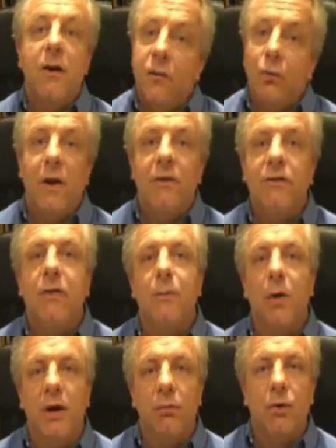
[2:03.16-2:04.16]
The rest of the
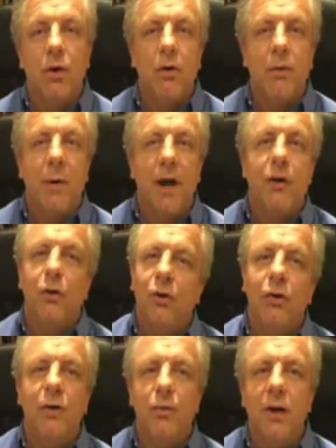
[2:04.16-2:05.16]
money will go to buy
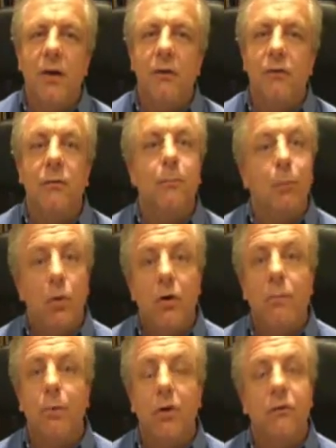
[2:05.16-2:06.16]
early readers and
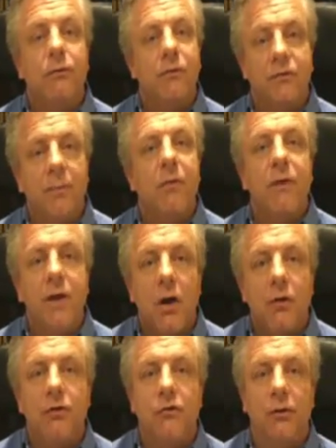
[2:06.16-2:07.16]
board books for some of the
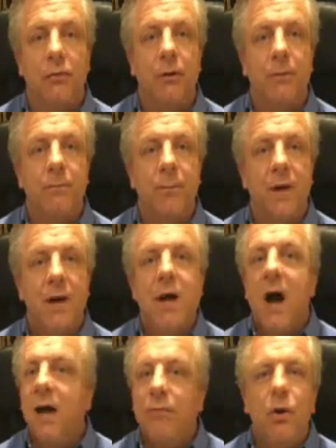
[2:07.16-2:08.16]
younger children.
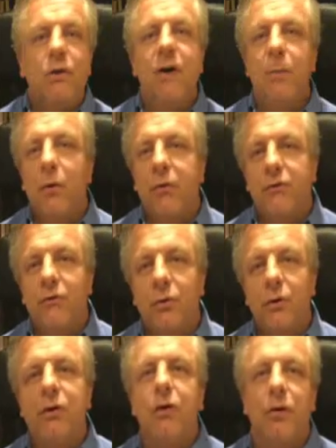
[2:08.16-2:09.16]
I've hooked up with a
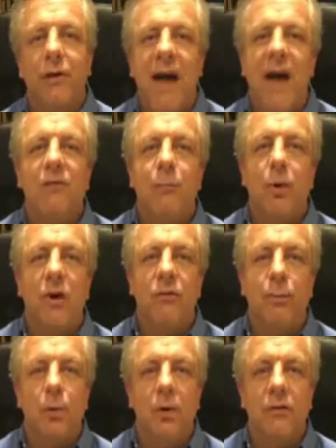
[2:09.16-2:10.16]
store called Half Price
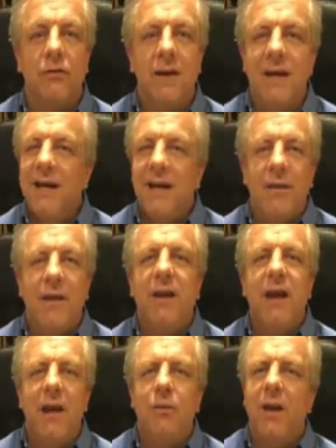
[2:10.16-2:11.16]
Books, and they
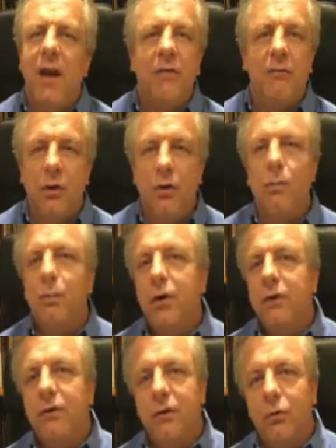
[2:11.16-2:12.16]
not only have new
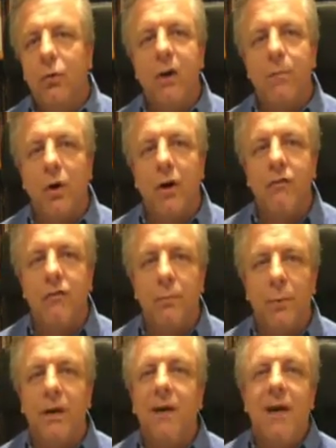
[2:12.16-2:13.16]
books at great prices,
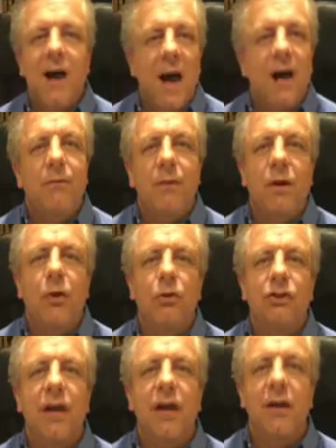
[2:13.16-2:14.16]
but I've
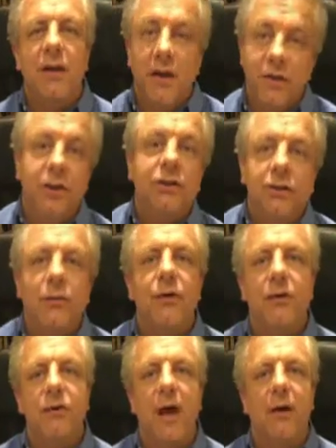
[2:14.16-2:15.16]
negotiated additional
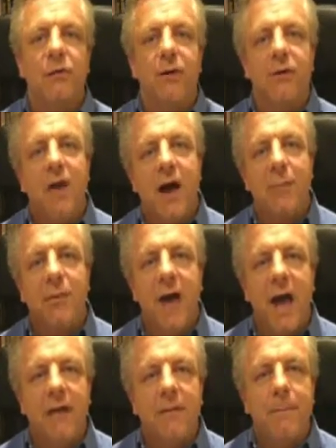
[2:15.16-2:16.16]
discounts on top of
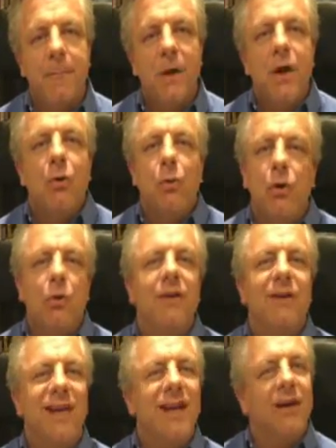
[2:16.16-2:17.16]
that. We're going
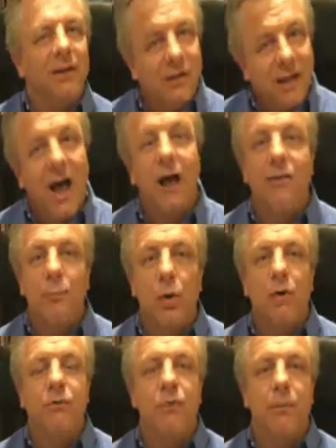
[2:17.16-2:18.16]
to get a lot of
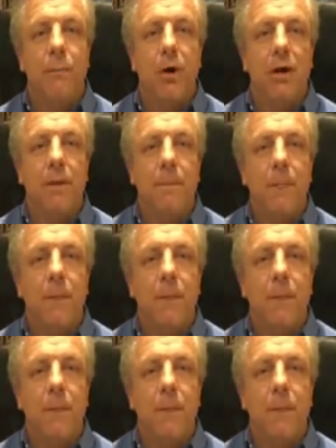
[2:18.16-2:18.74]
books for the money.